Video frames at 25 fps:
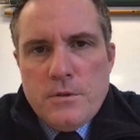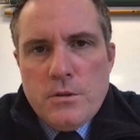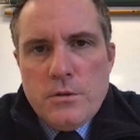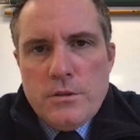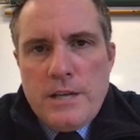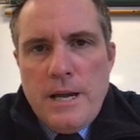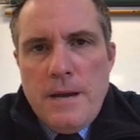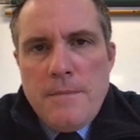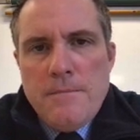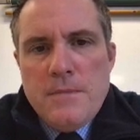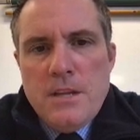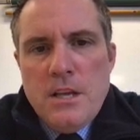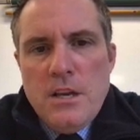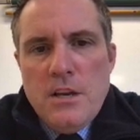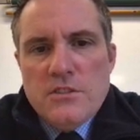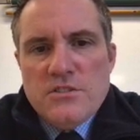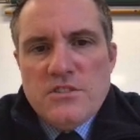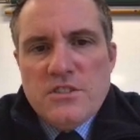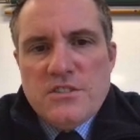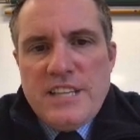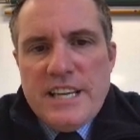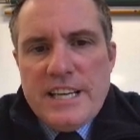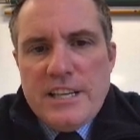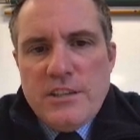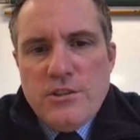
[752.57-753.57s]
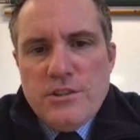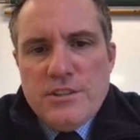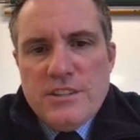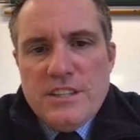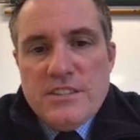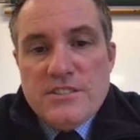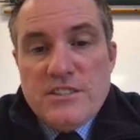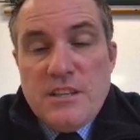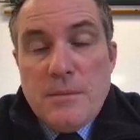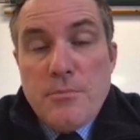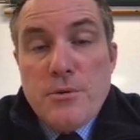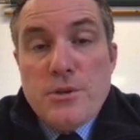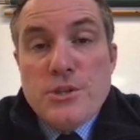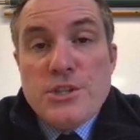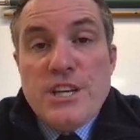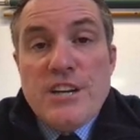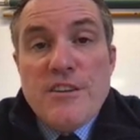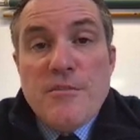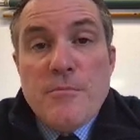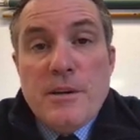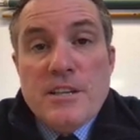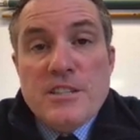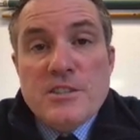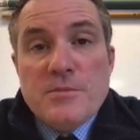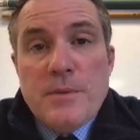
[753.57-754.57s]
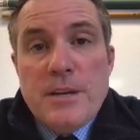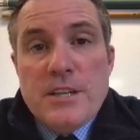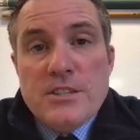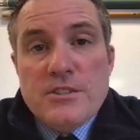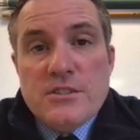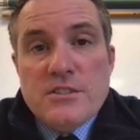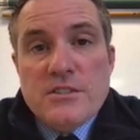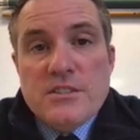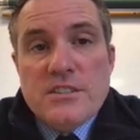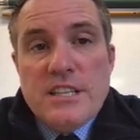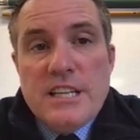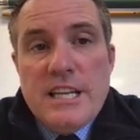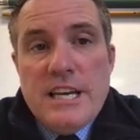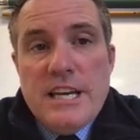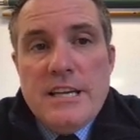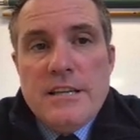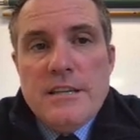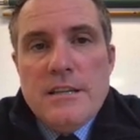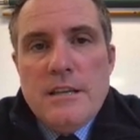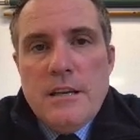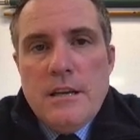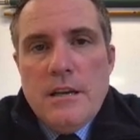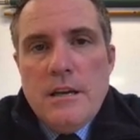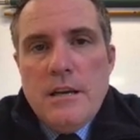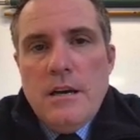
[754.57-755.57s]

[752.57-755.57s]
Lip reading: Okay, so take a look at this. I appreciate everybody's patience today.